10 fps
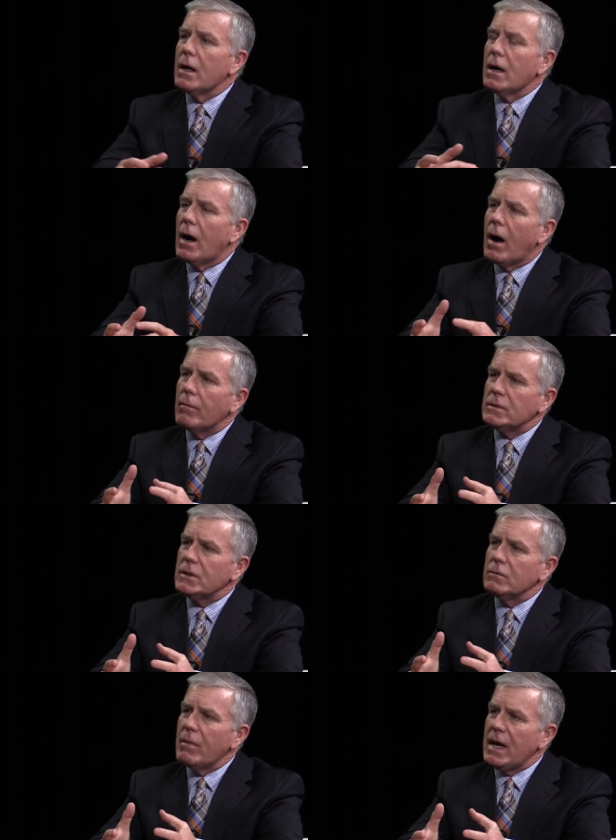um,
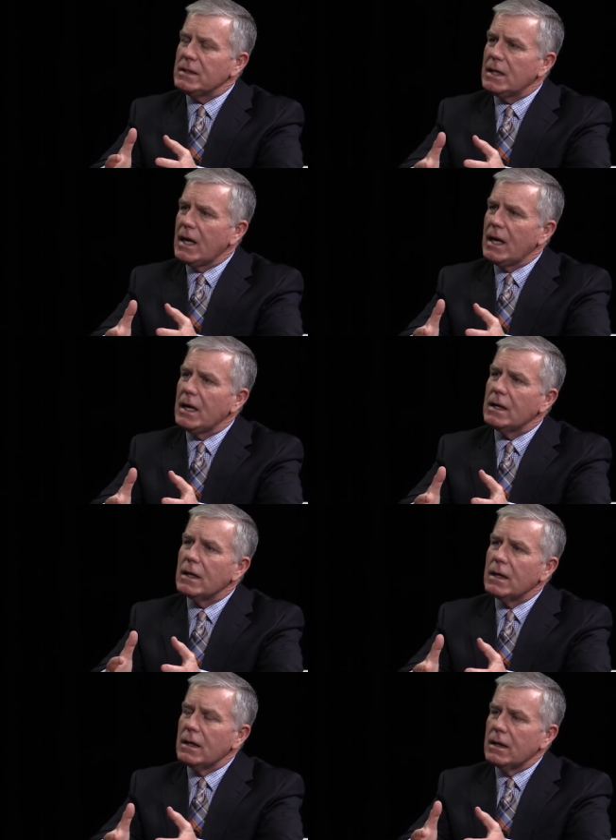to
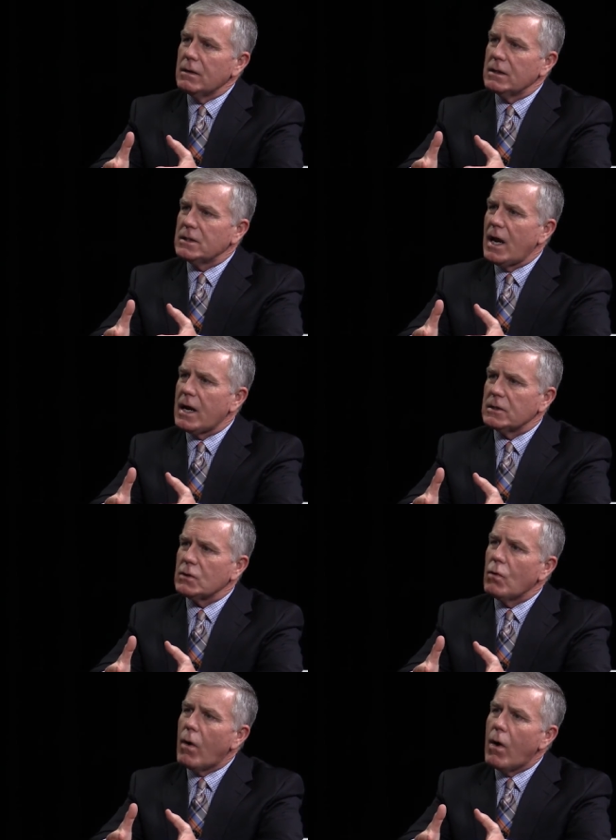maintain the
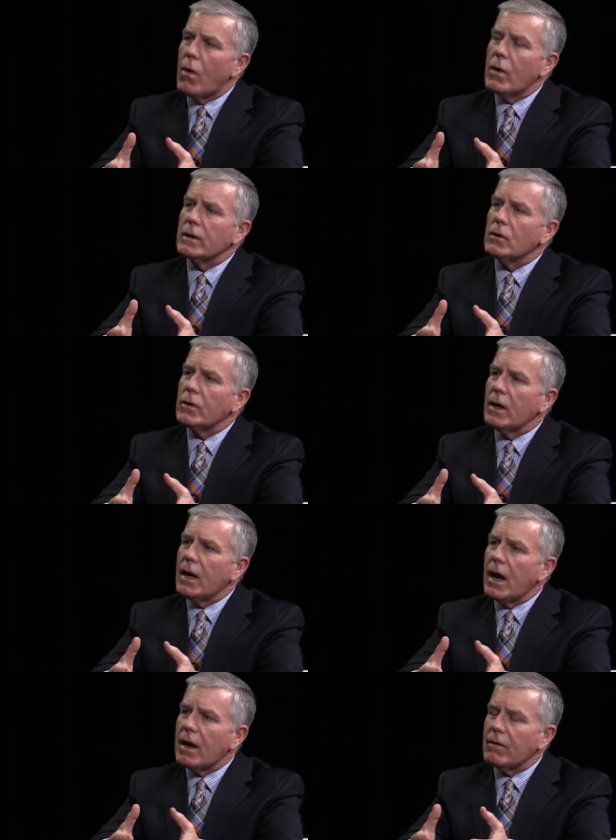status quo and
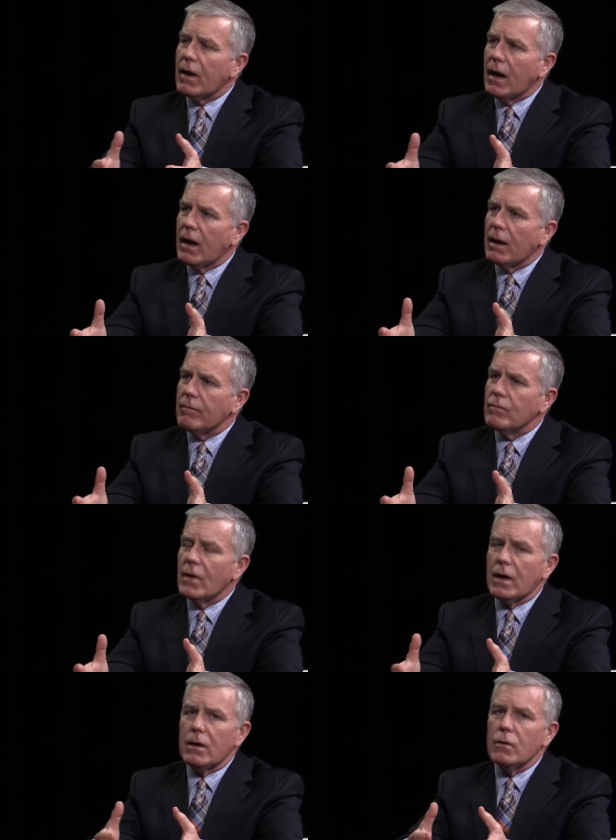looking at a,
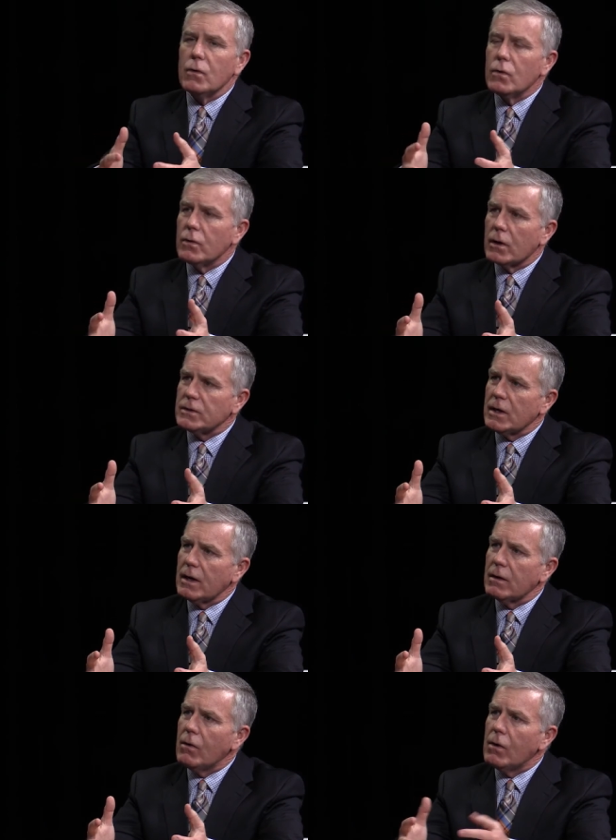a new
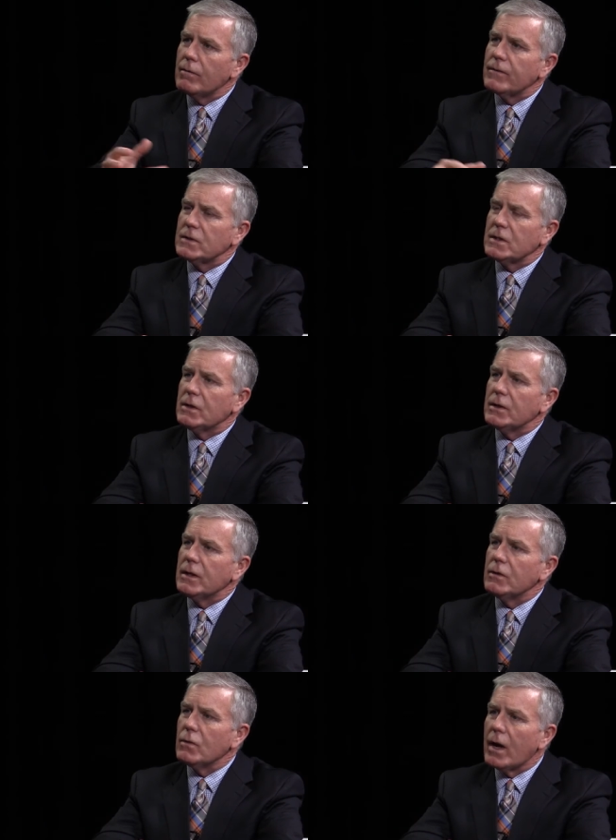nursing home
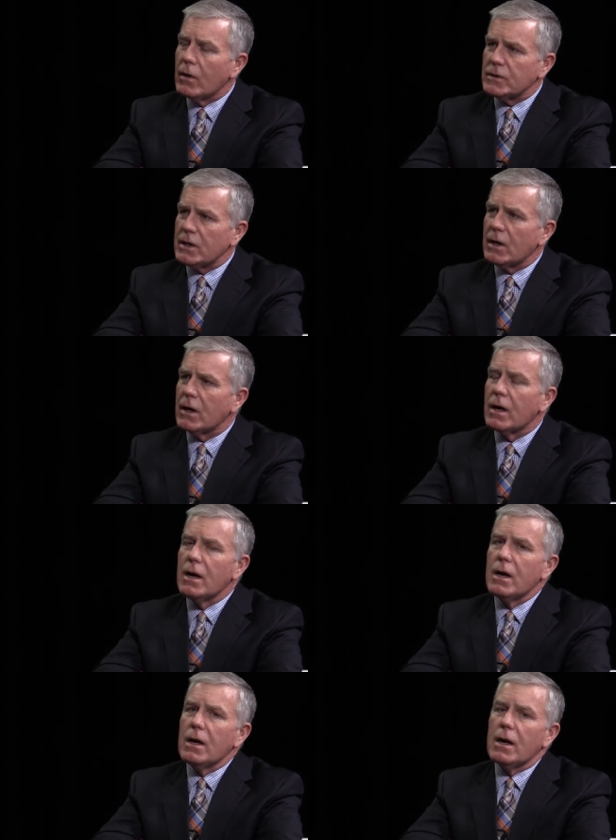facility, a new health center,
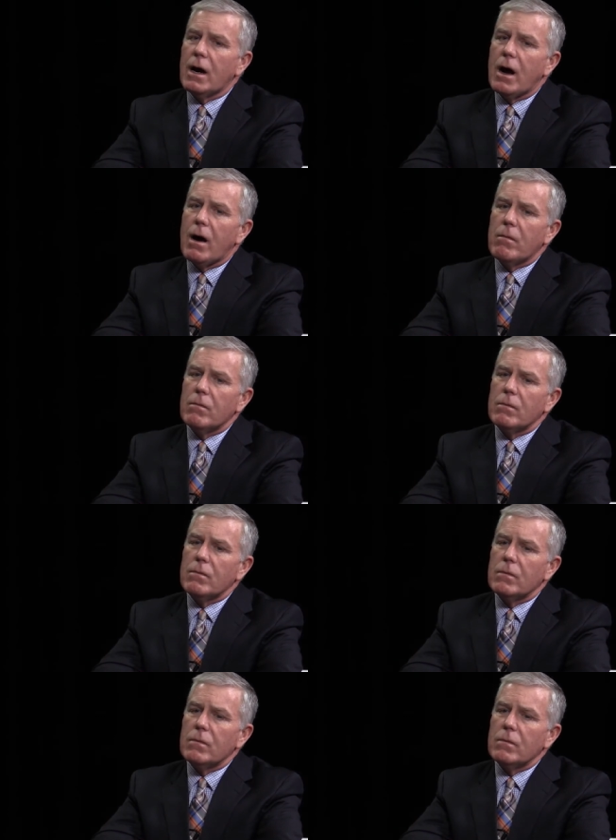um,